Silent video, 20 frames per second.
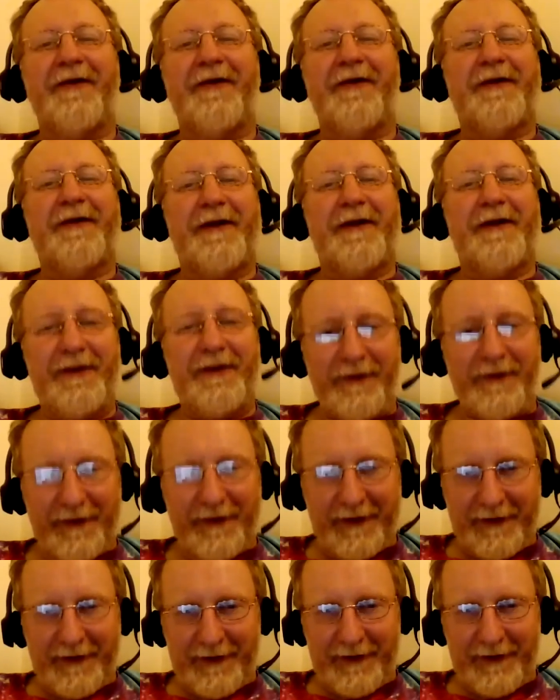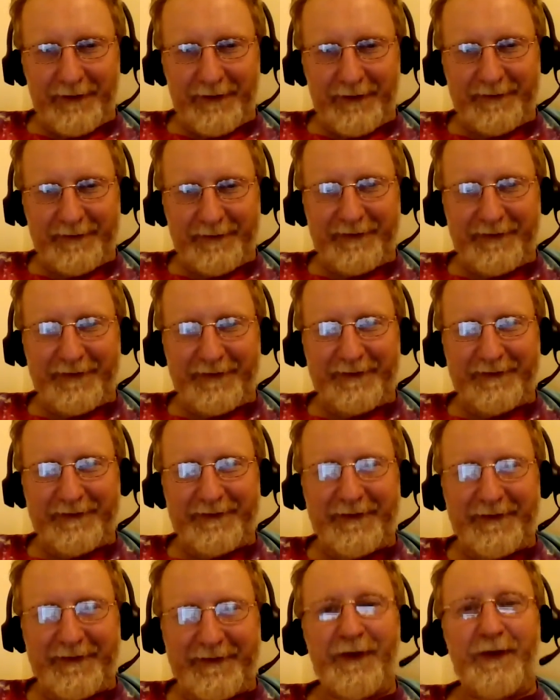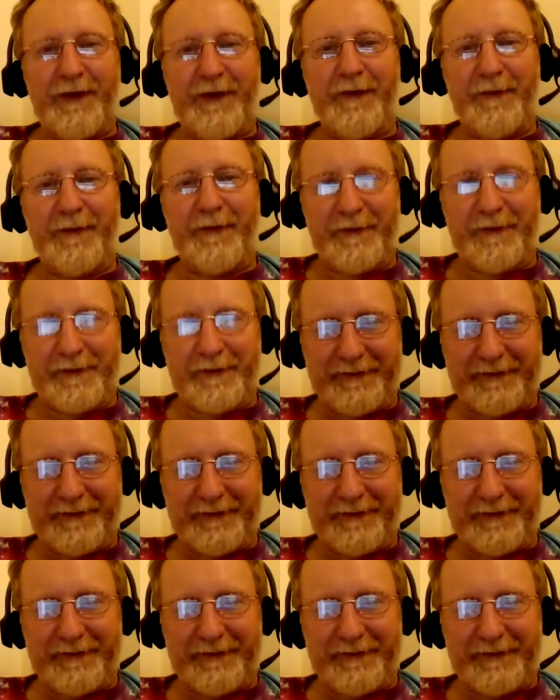thank you, thank you, thank you.